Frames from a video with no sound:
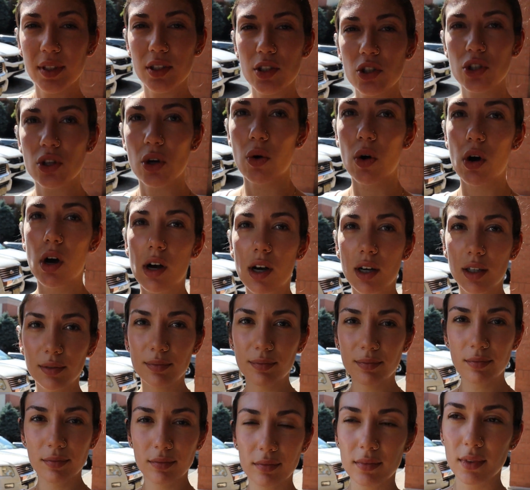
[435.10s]
the beach. It's so
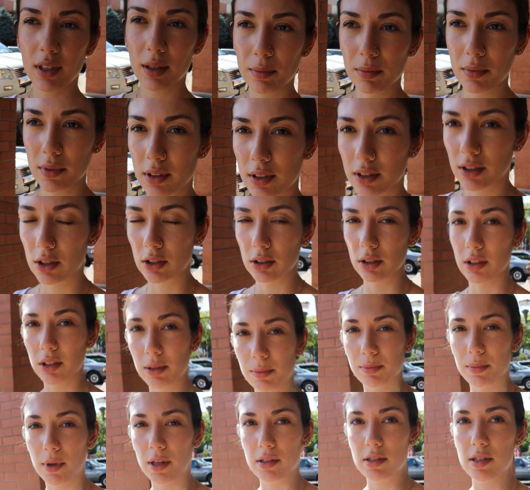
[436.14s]
hot. I'm
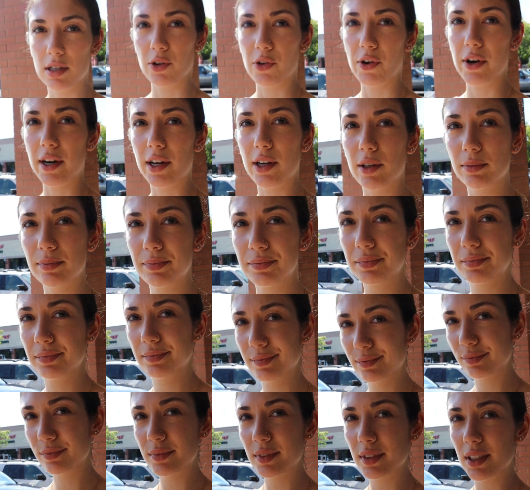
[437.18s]
literally melting right now.
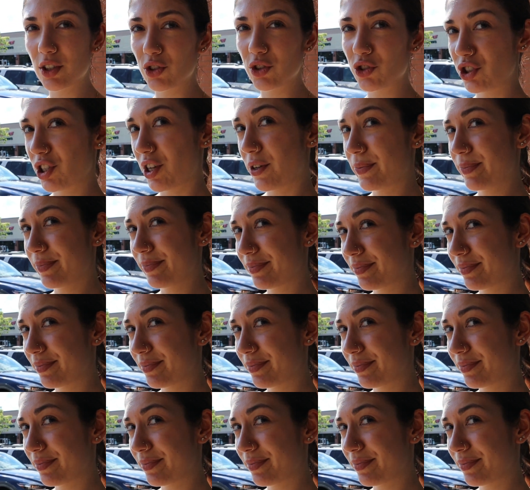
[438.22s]
Can't you tell?